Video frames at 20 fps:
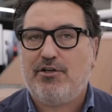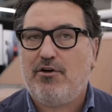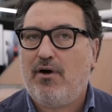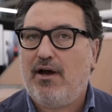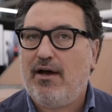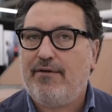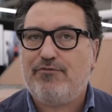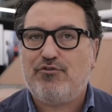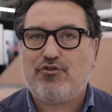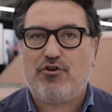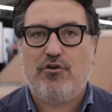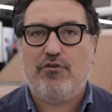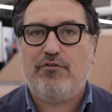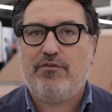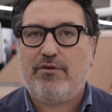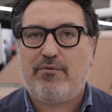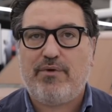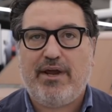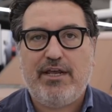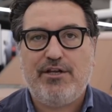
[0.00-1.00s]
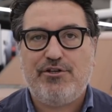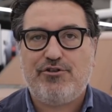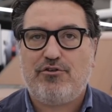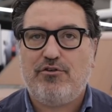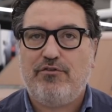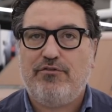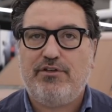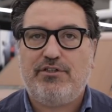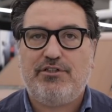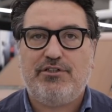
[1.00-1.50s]
I drove a Range
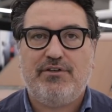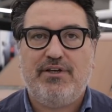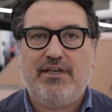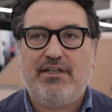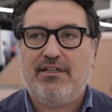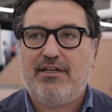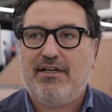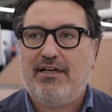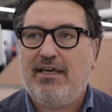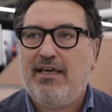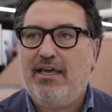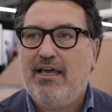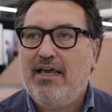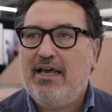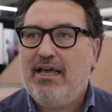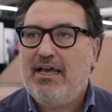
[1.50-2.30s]
Rover to Italy.